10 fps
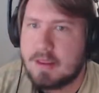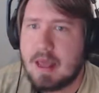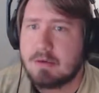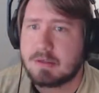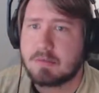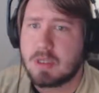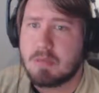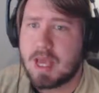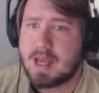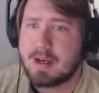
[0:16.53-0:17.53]
That was really
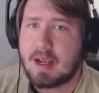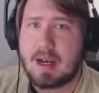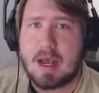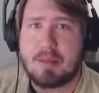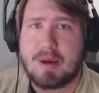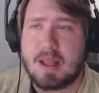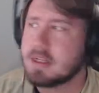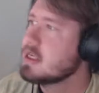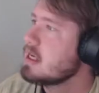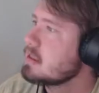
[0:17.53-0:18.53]
bad, and I
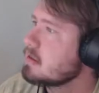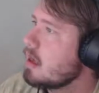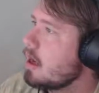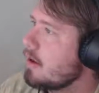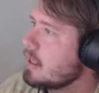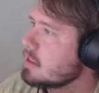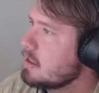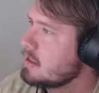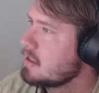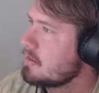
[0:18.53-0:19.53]
apologize. Alright,
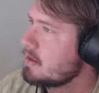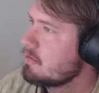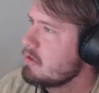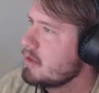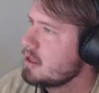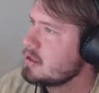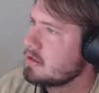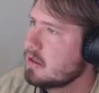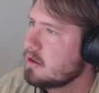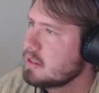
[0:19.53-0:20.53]
toss the dummy 3 meters
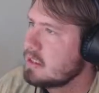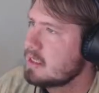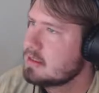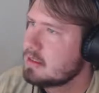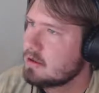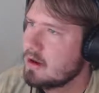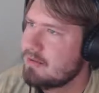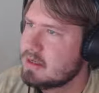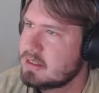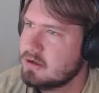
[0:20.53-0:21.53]
using only stakes, 0
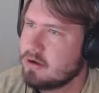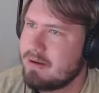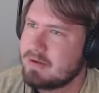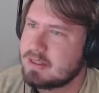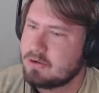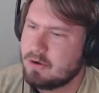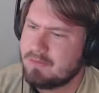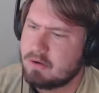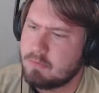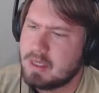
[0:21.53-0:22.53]
gravity, 0 gravity, 0
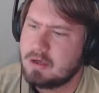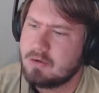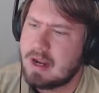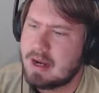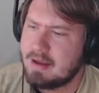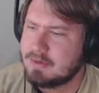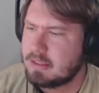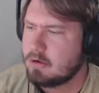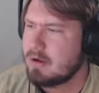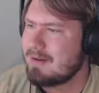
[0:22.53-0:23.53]
gravity. We do not have
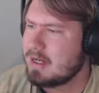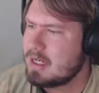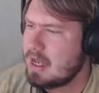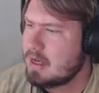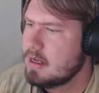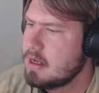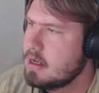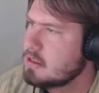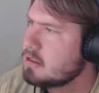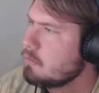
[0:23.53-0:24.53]
0 gravity yet,
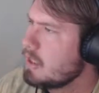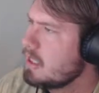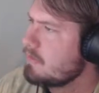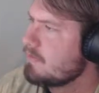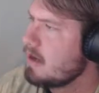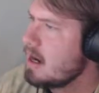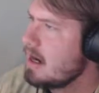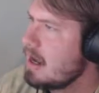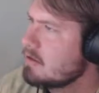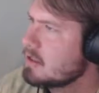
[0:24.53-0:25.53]
so we need to figure out
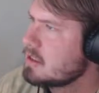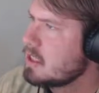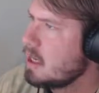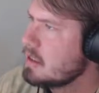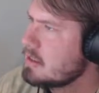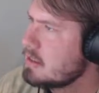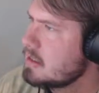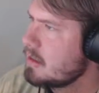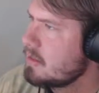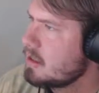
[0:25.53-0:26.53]
how to toss the
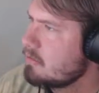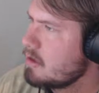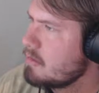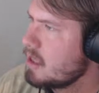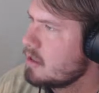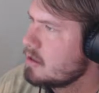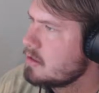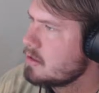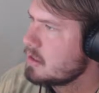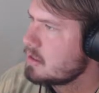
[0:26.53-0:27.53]
dummy 3 meters
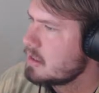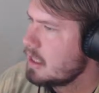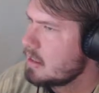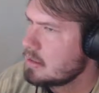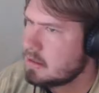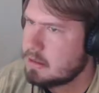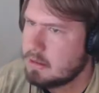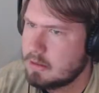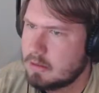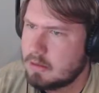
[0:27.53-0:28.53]
using stakes.
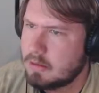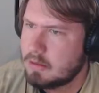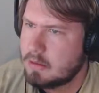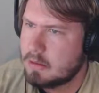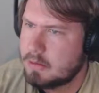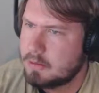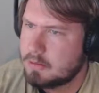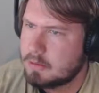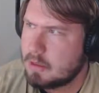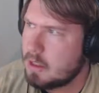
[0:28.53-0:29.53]

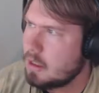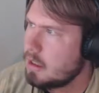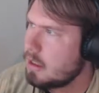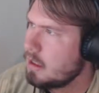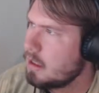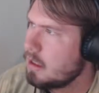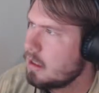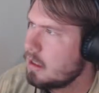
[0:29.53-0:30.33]
Uh,